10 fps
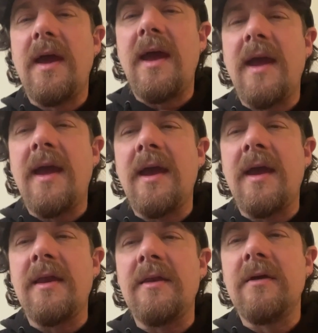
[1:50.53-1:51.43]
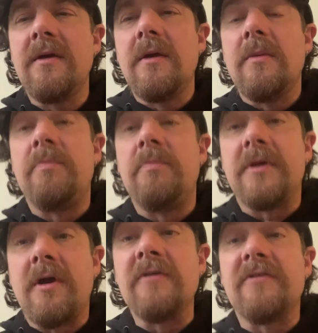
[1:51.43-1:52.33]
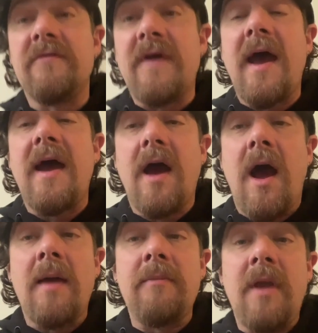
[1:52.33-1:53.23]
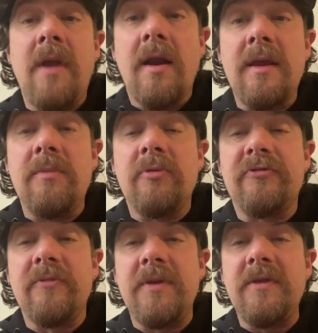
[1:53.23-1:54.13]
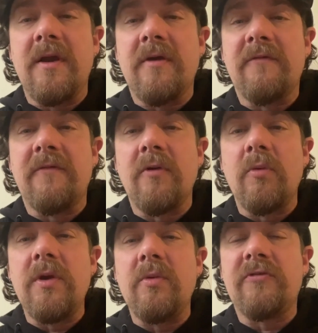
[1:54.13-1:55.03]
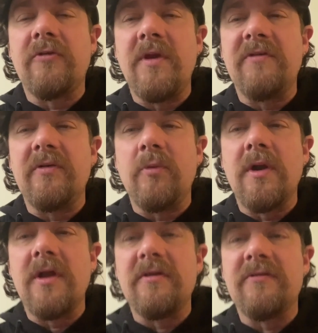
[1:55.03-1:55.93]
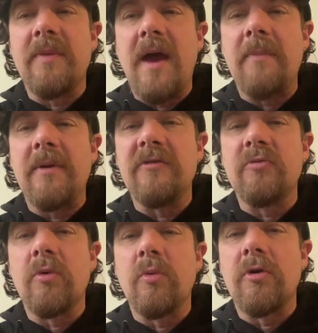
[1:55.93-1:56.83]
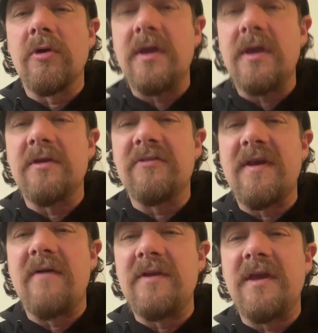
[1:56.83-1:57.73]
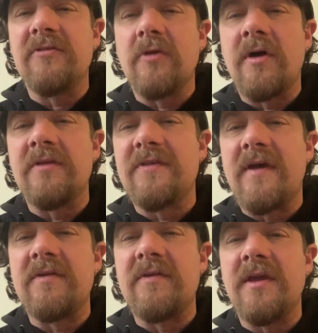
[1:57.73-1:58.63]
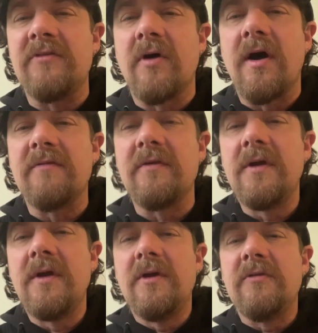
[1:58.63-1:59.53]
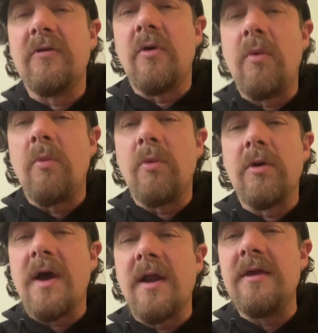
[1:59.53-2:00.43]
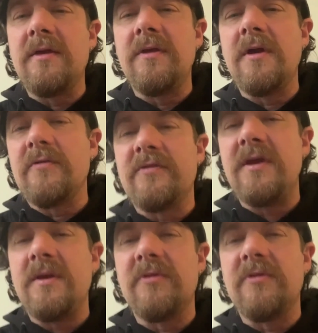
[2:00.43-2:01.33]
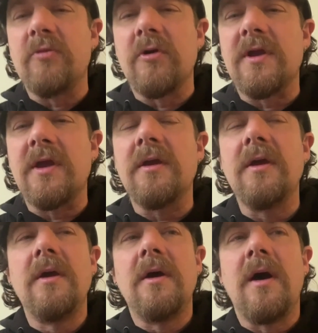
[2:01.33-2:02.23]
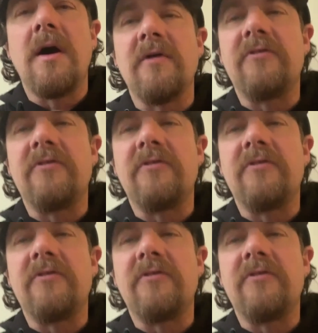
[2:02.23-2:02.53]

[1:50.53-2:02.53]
and because of that, I'm not able to be there for a week. So basically, what ends up happening is we're working seven days on, seven days off. So when we're not in, the other team is working. Uh,